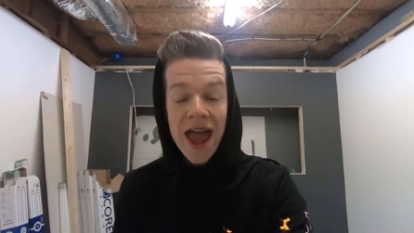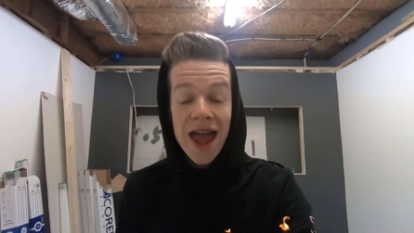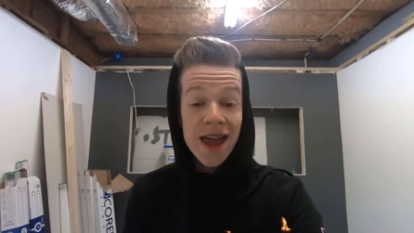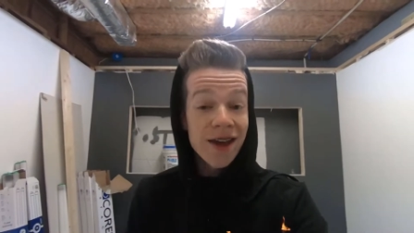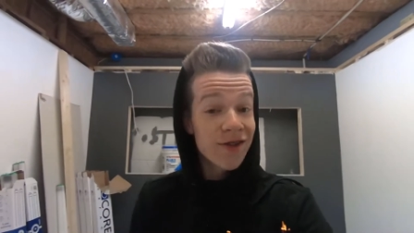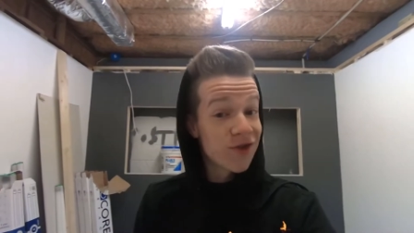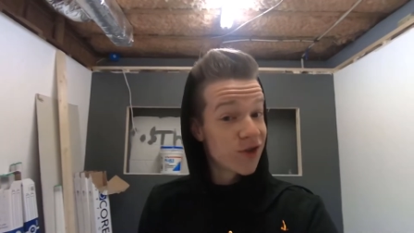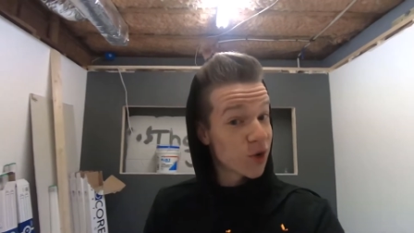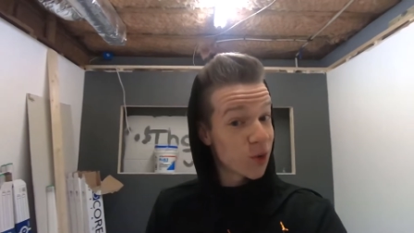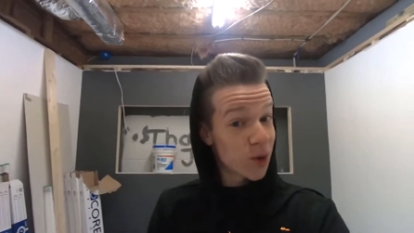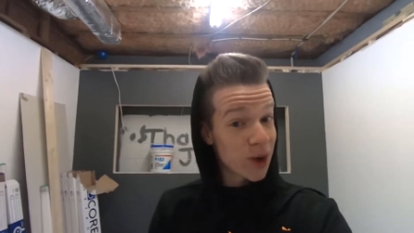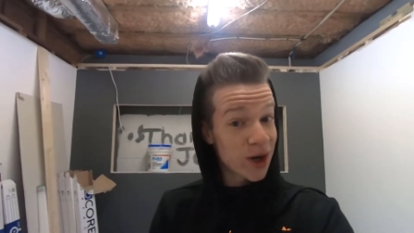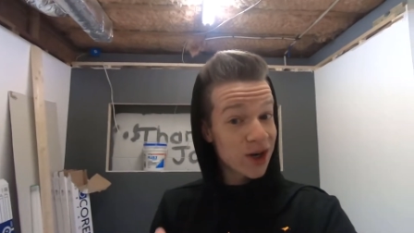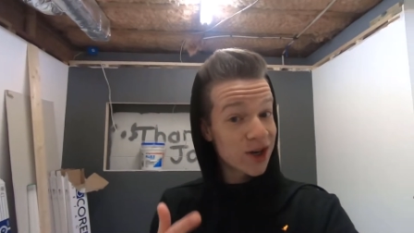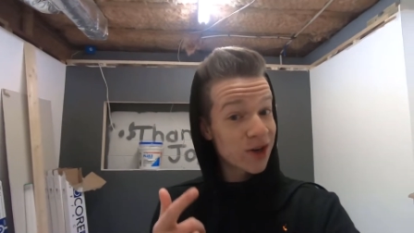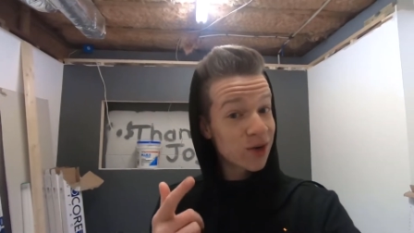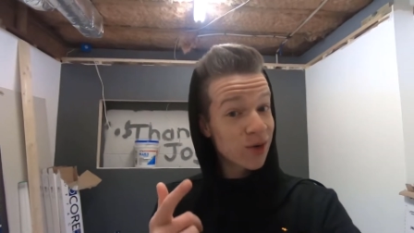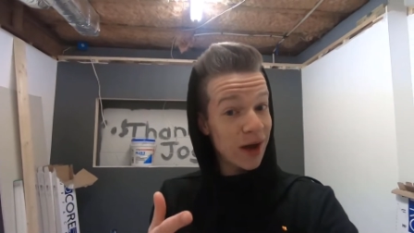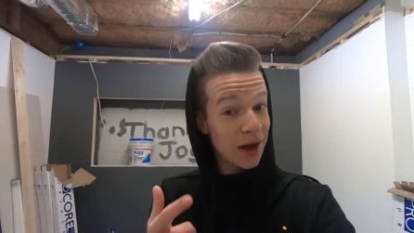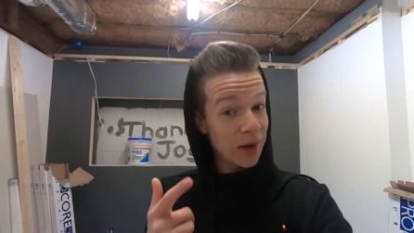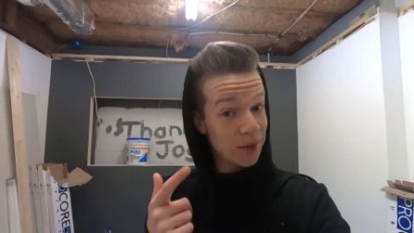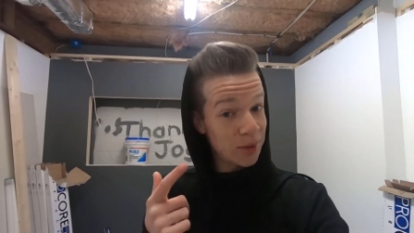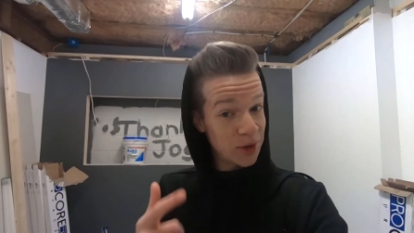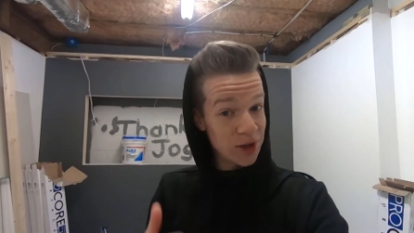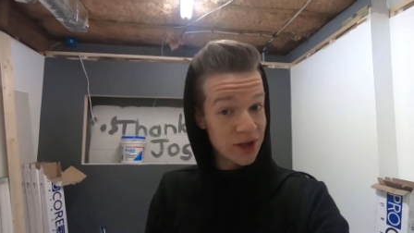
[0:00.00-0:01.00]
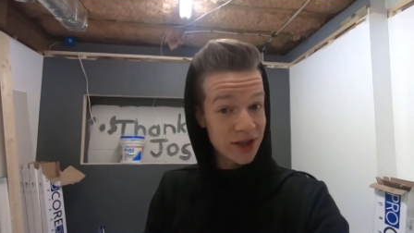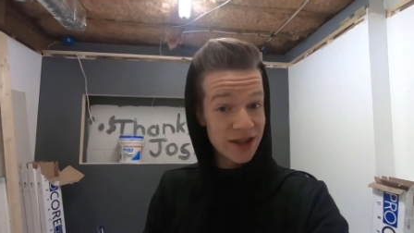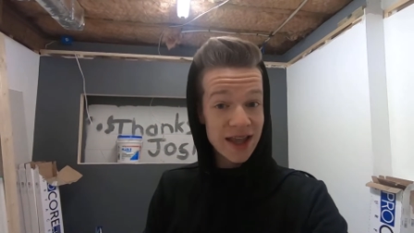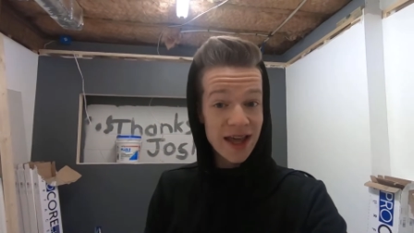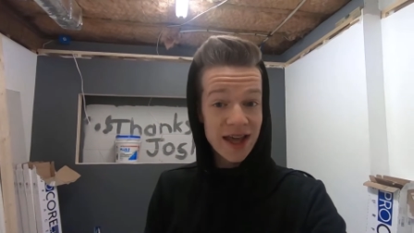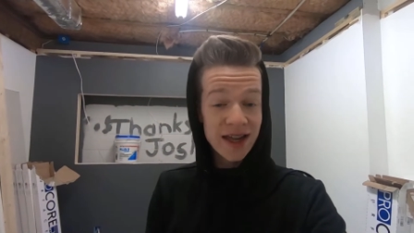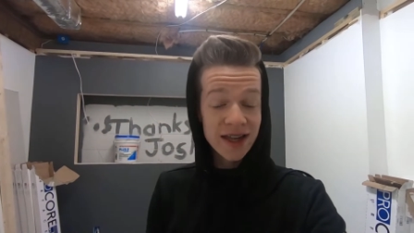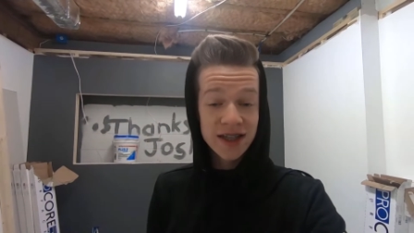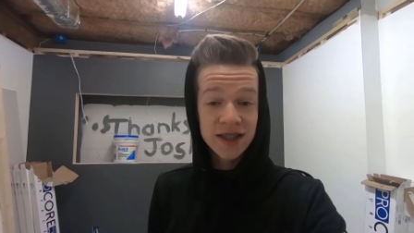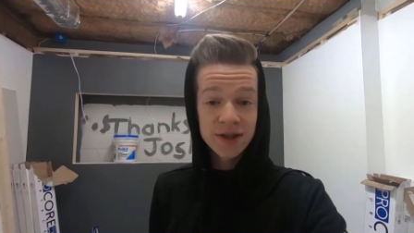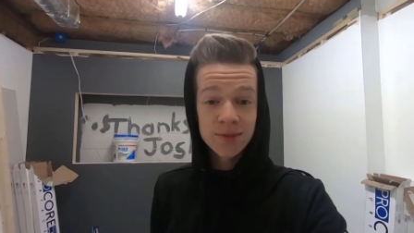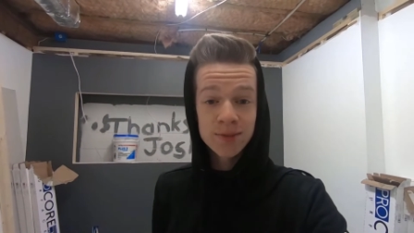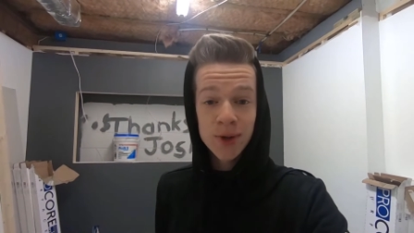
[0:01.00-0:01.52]
if you're wondering why I put
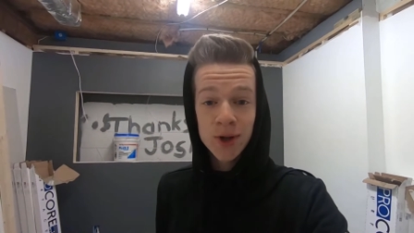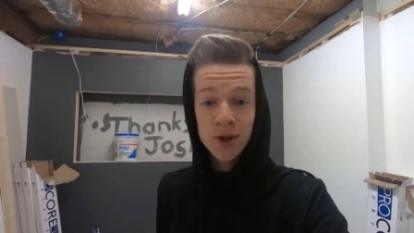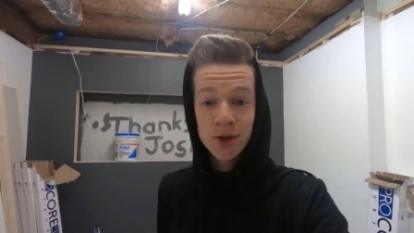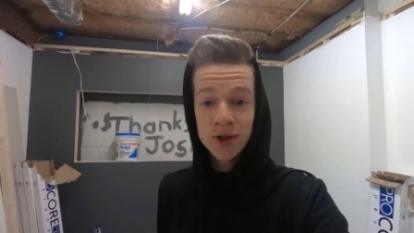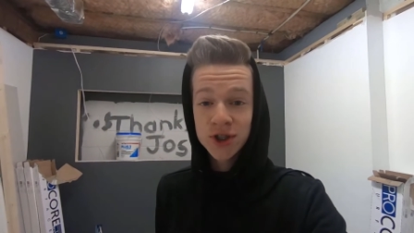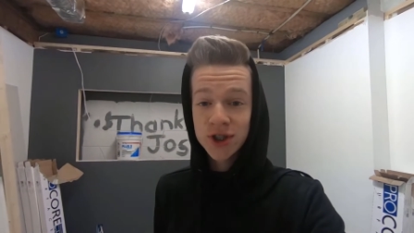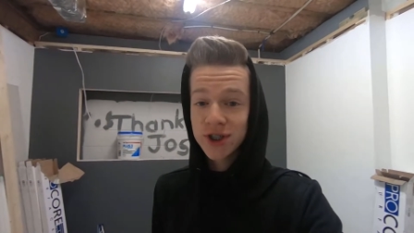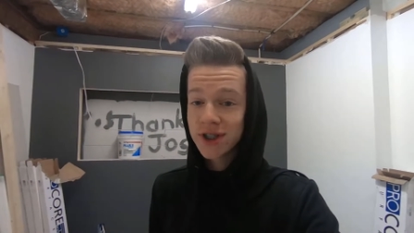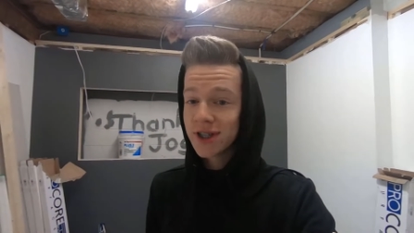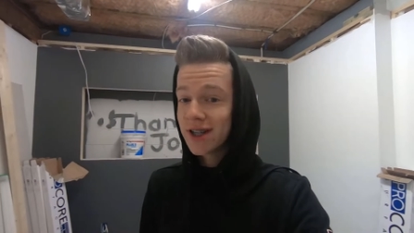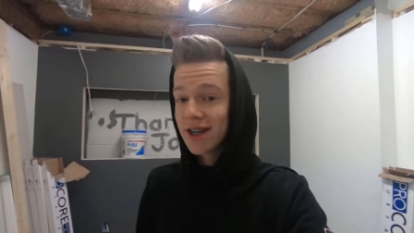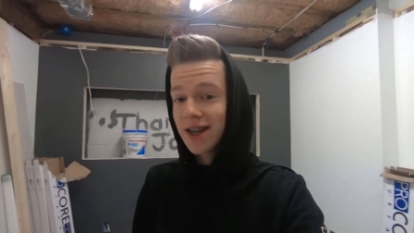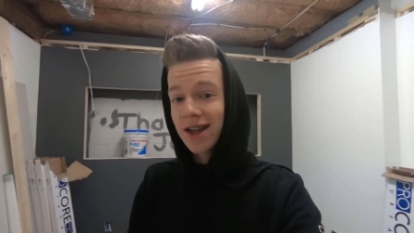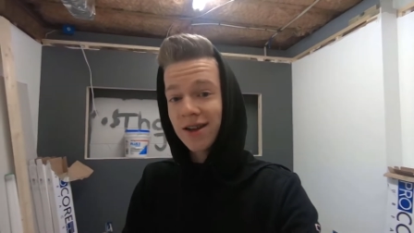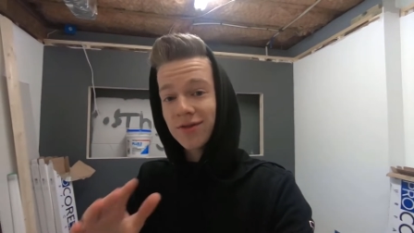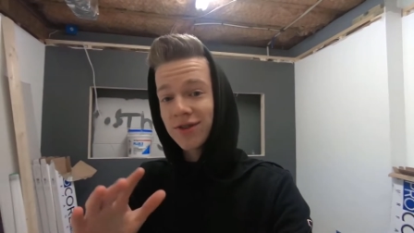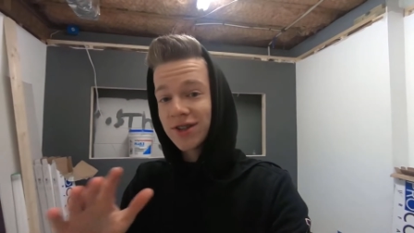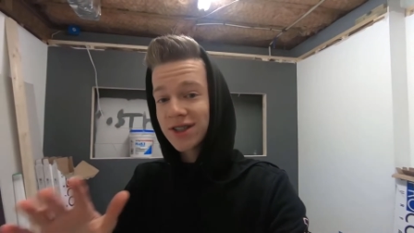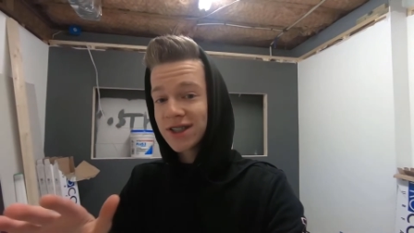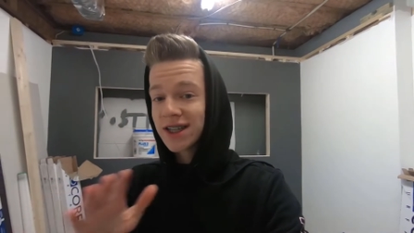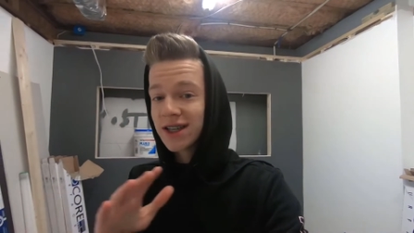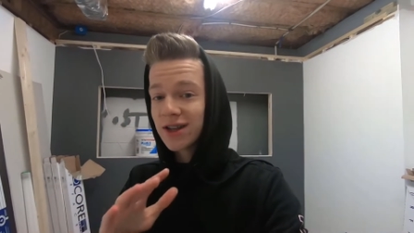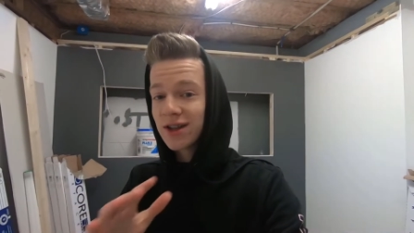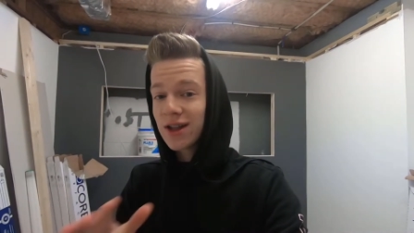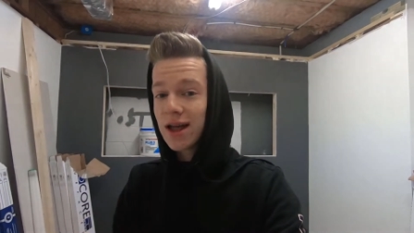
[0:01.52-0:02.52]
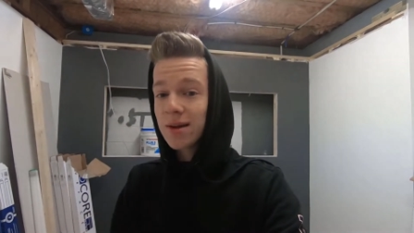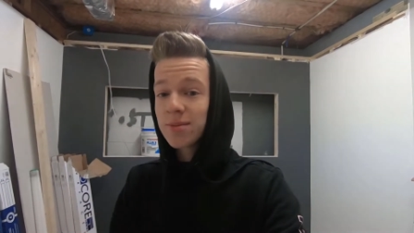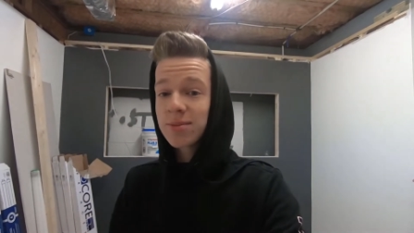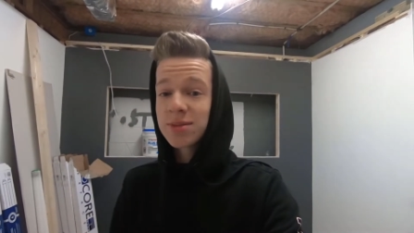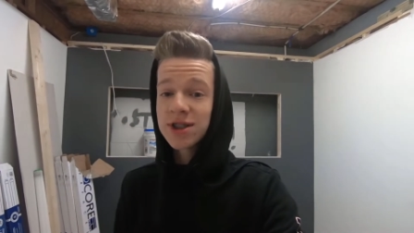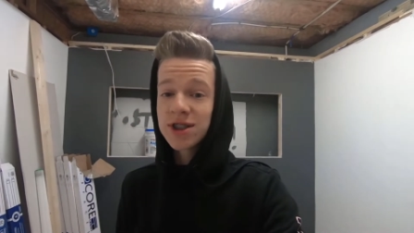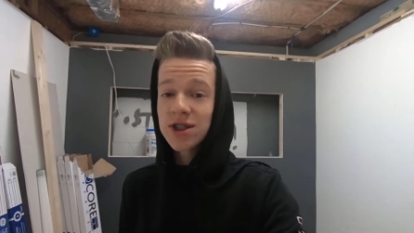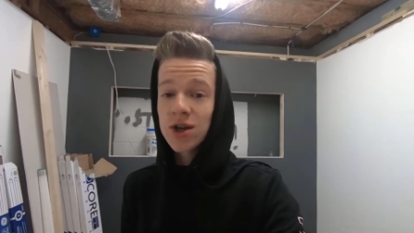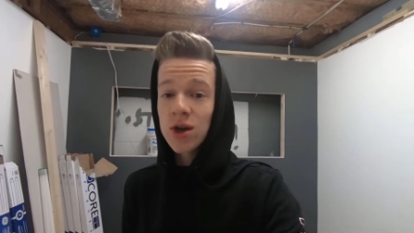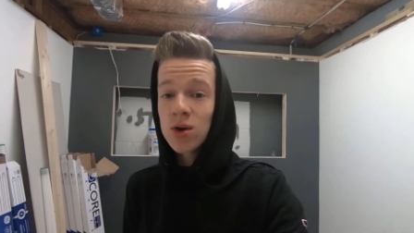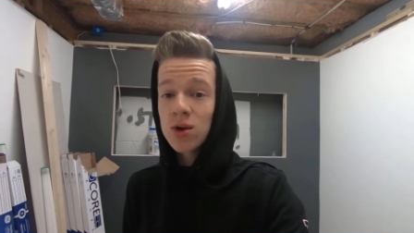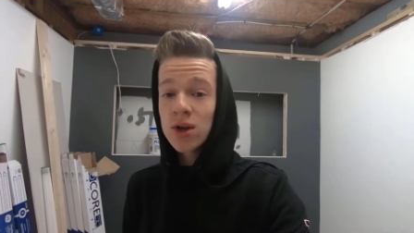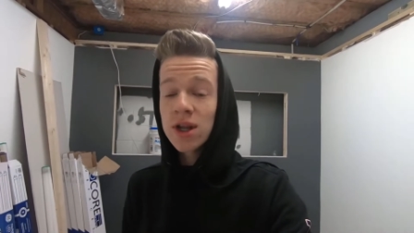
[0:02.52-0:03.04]
that explosion in every single
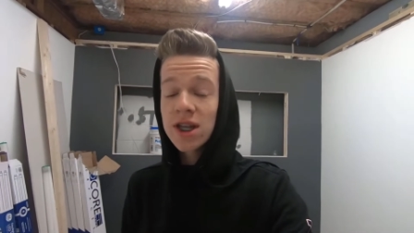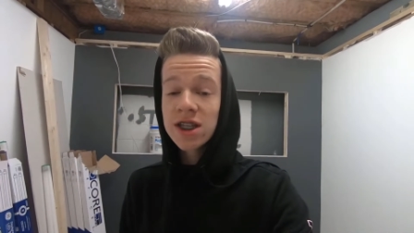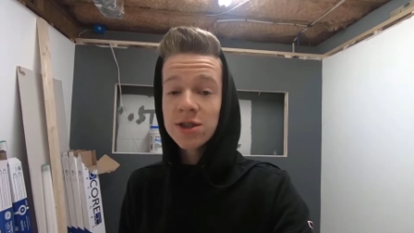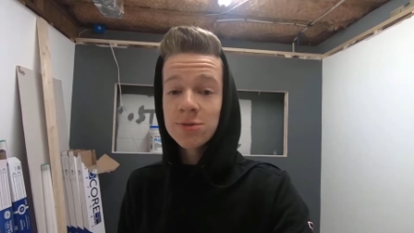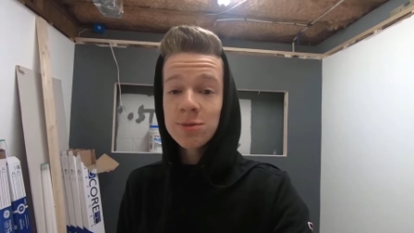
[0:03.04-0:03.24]
episode,